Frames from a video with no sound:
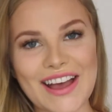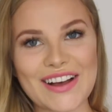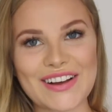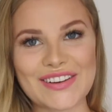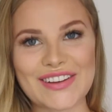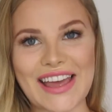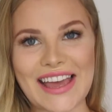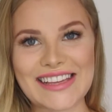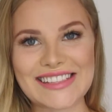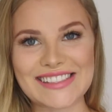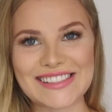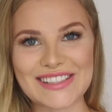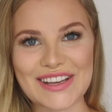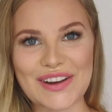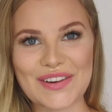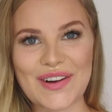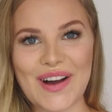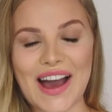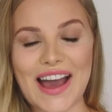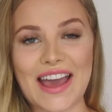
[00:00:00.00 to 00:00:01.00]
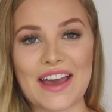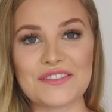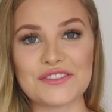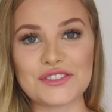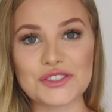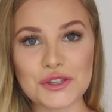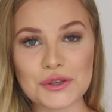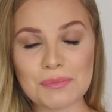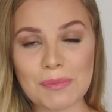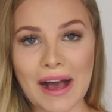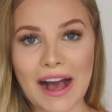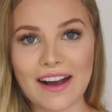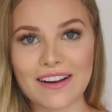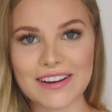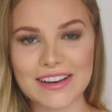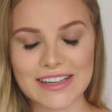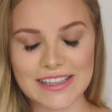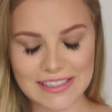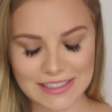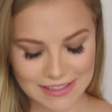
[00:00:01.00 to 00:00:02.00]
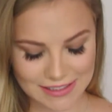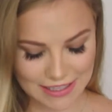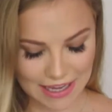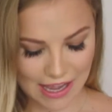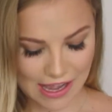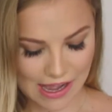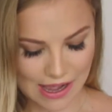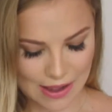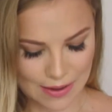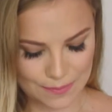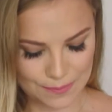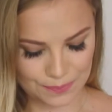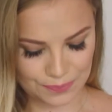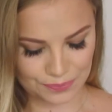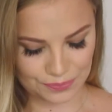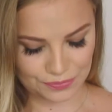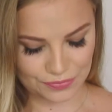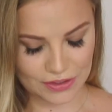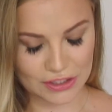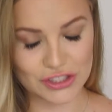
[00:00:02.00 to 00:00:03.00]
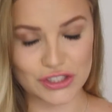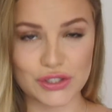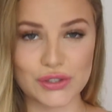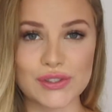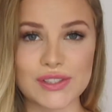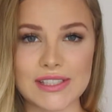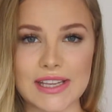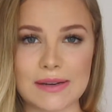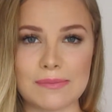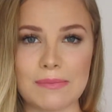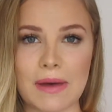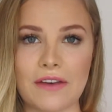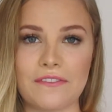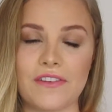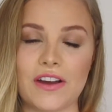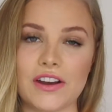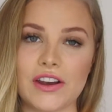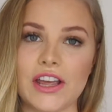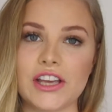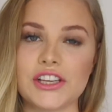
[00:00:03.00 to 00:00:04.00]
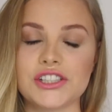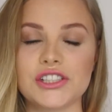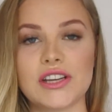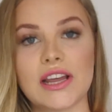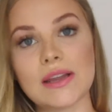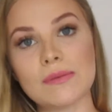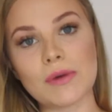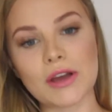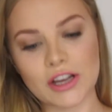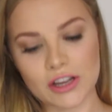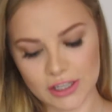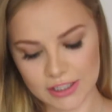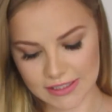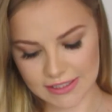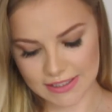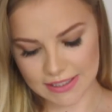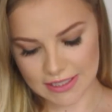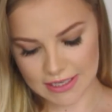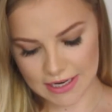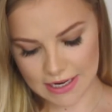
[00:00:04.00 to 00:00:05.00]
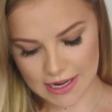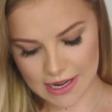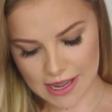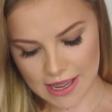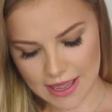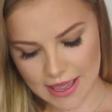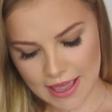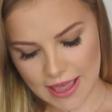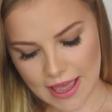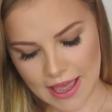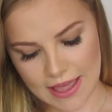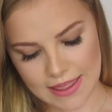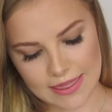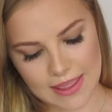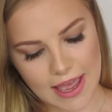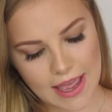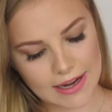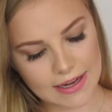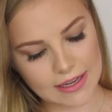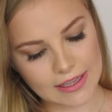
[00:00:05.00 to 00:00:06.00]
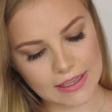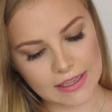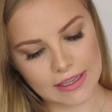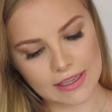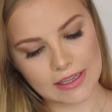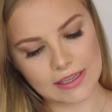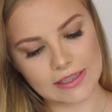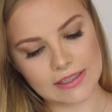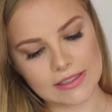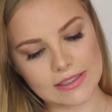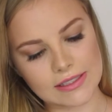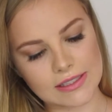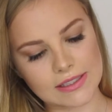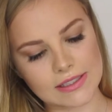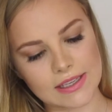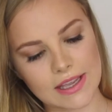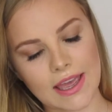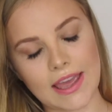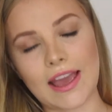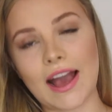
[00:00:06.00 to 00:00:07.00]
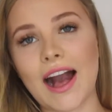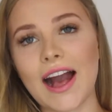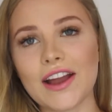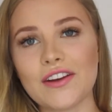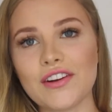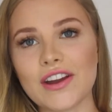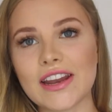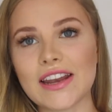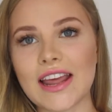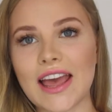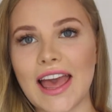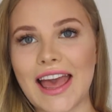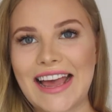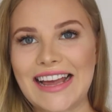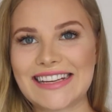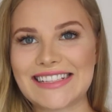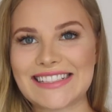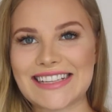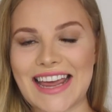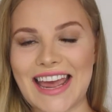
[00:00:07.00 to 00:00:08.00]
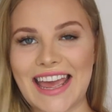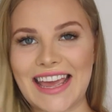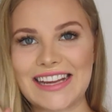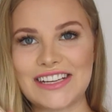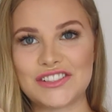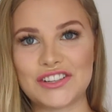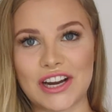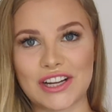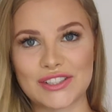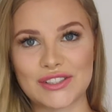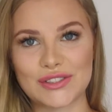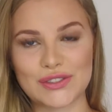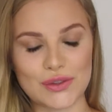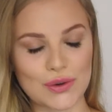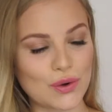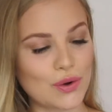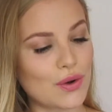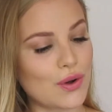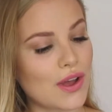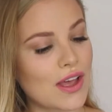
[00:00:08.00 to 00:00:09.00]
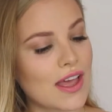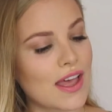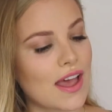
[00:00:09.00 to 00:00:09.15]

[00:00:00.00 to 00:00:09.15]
Okay, so I have two powders to set my foundation and my concealer, and that is a higher end and a drugstore.